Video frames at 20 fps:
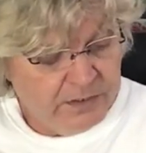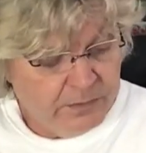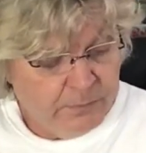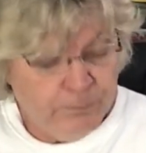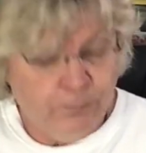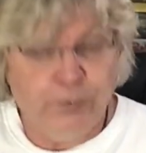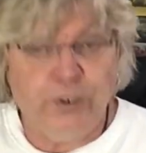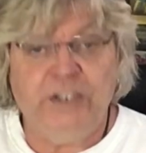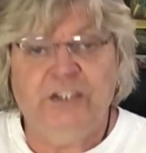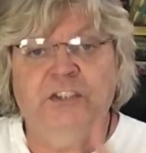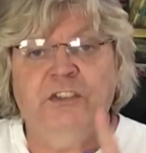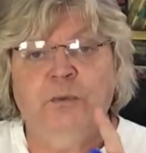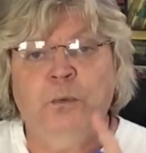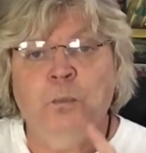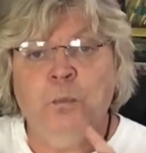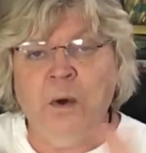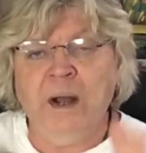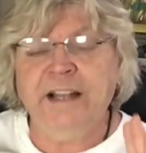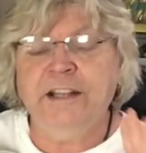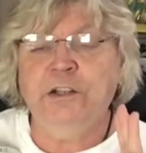puts
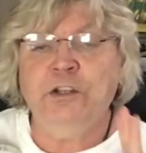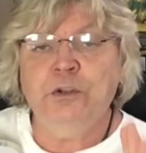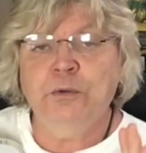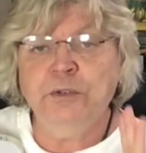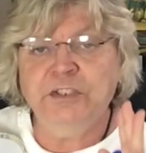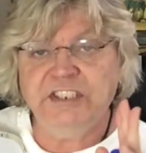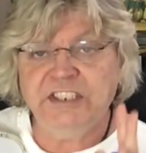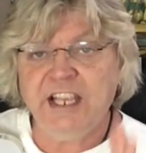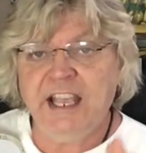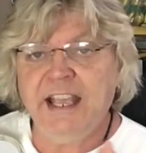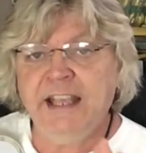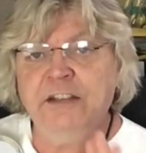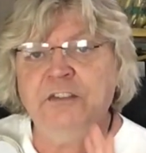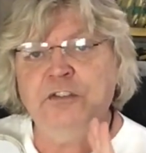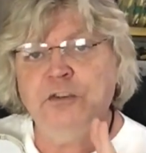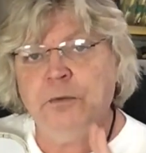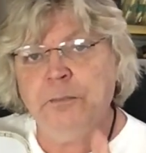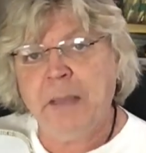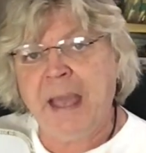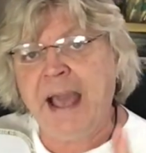what you say
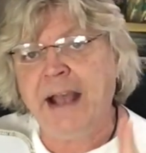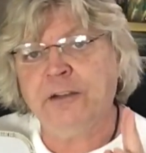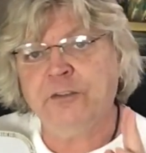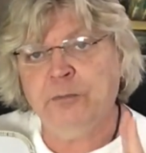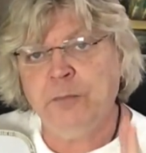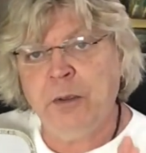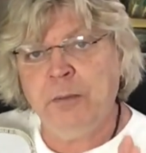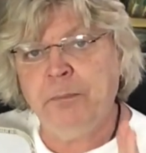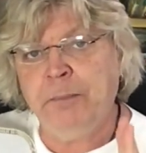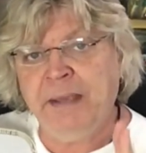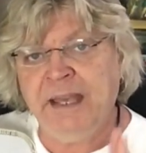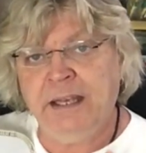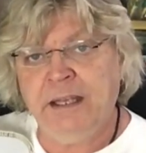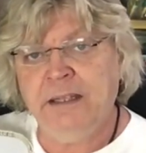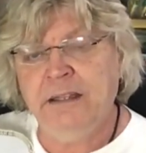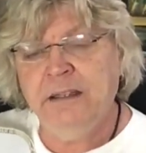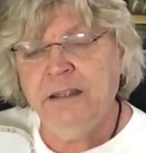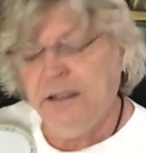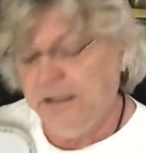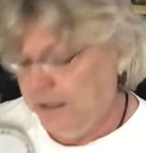is your maximum
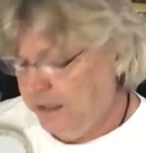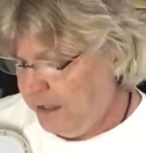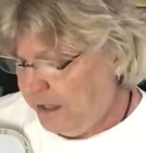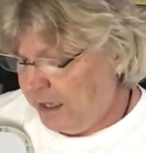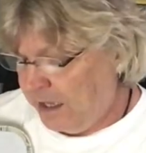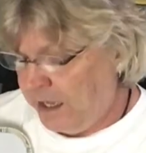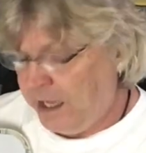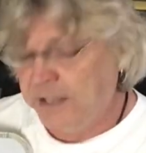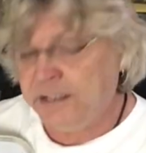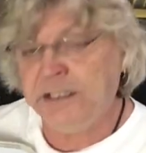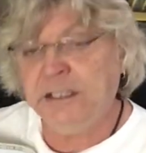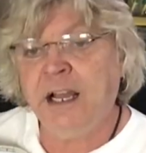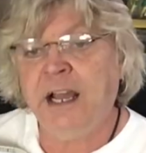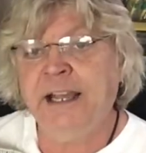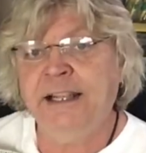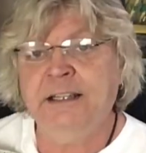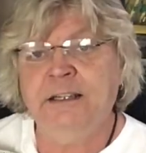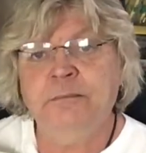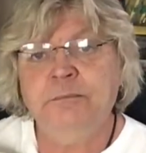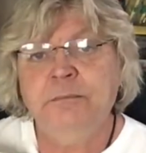bid on an
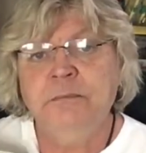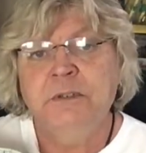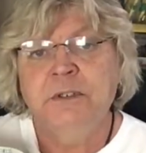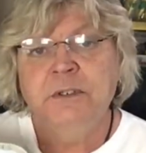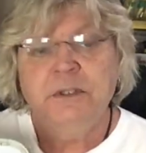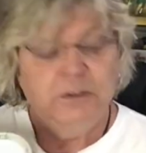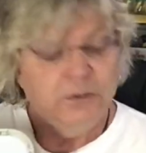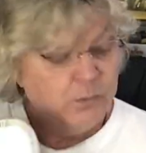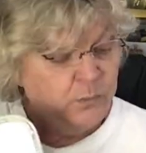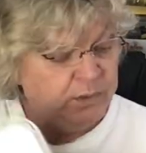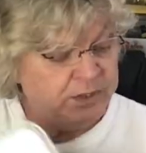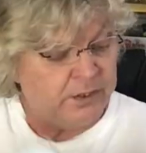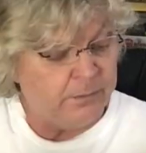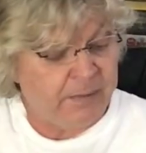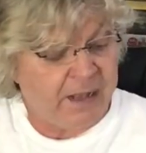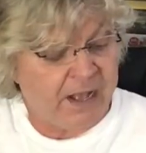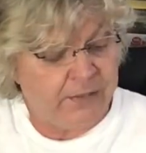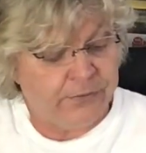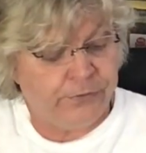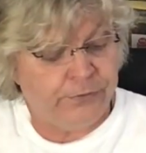item with
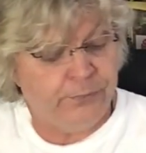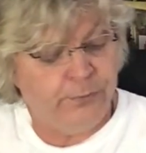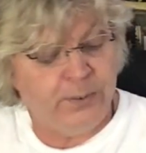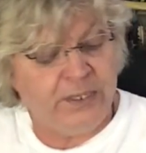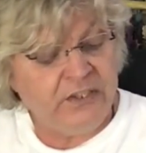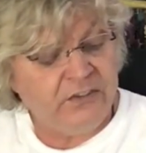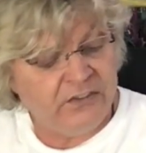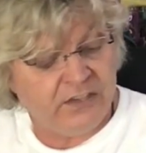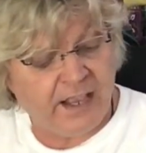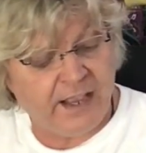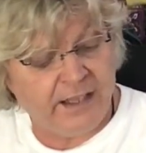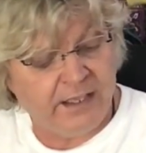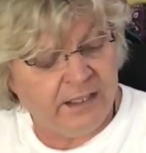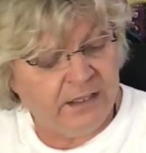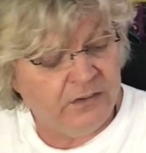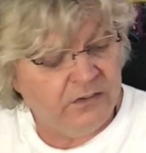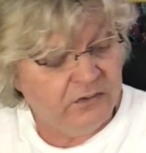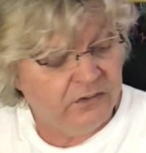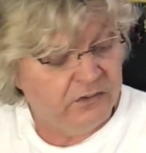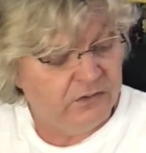about 3
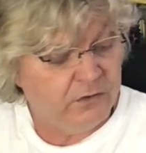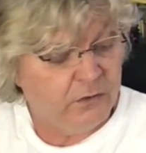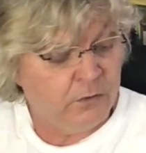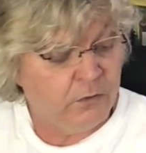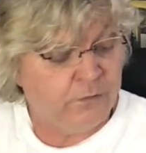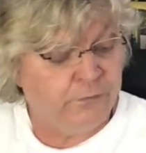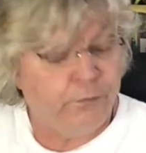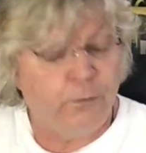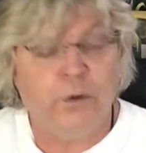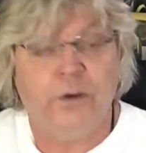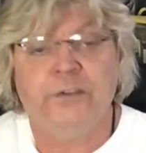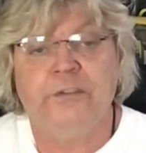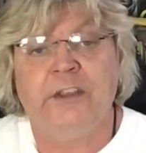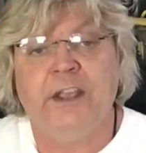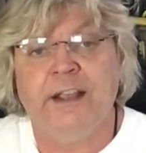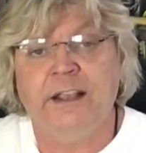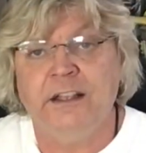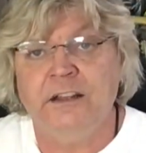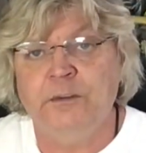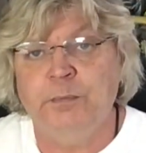seconds or 4
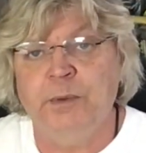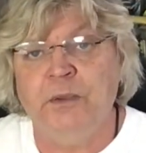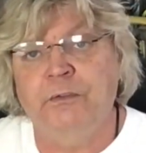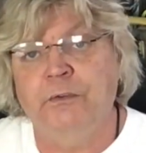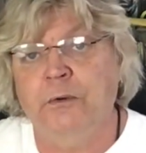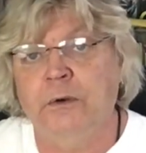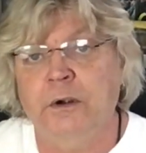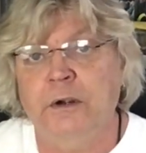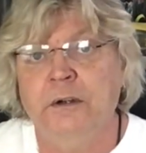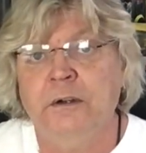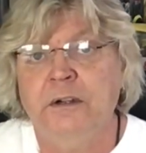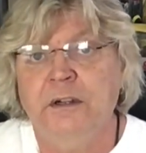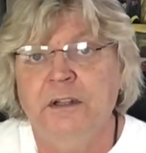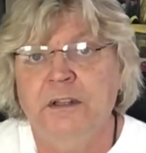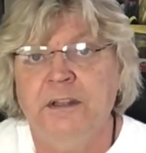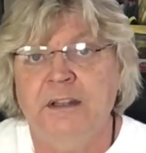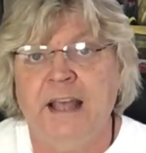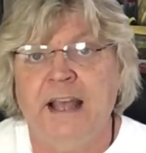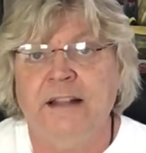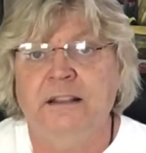seconds before
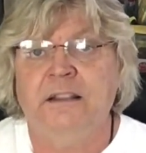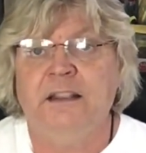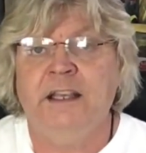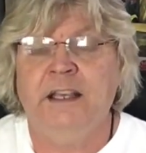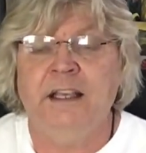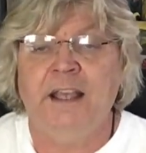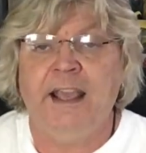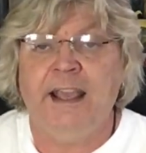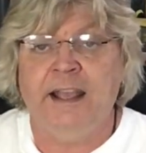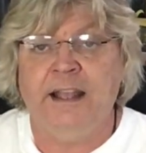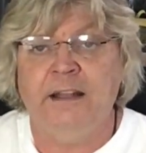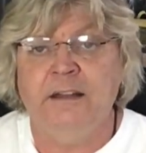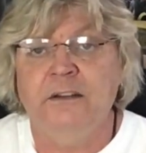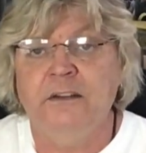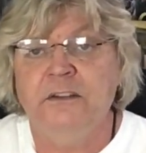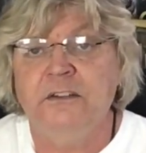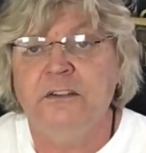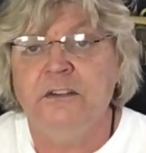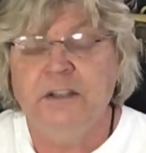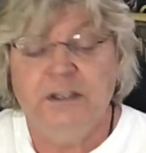that thing
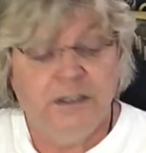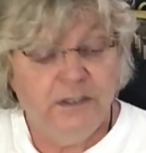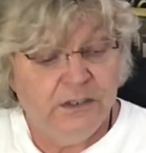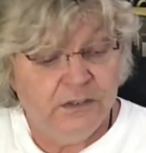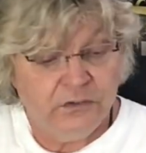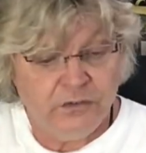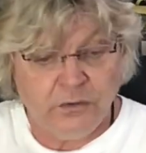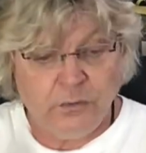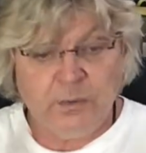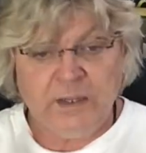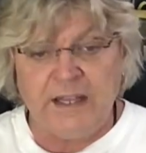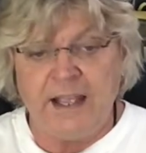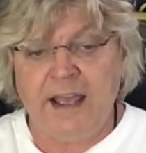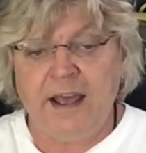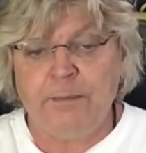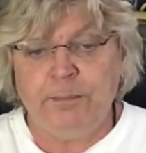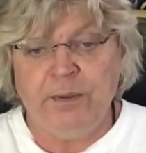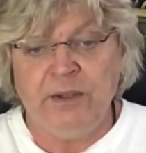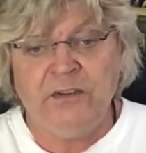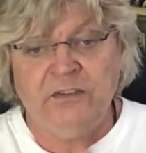ends. So what
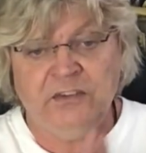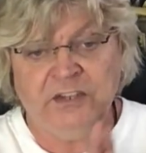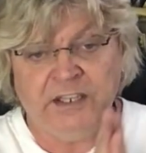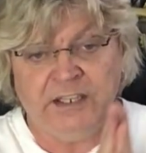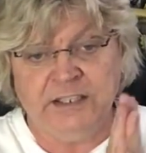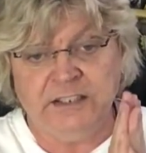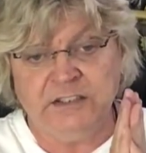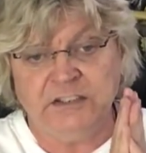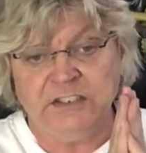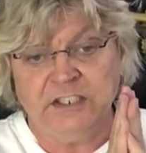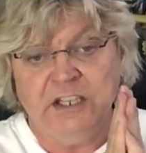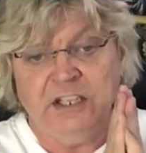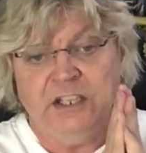happens is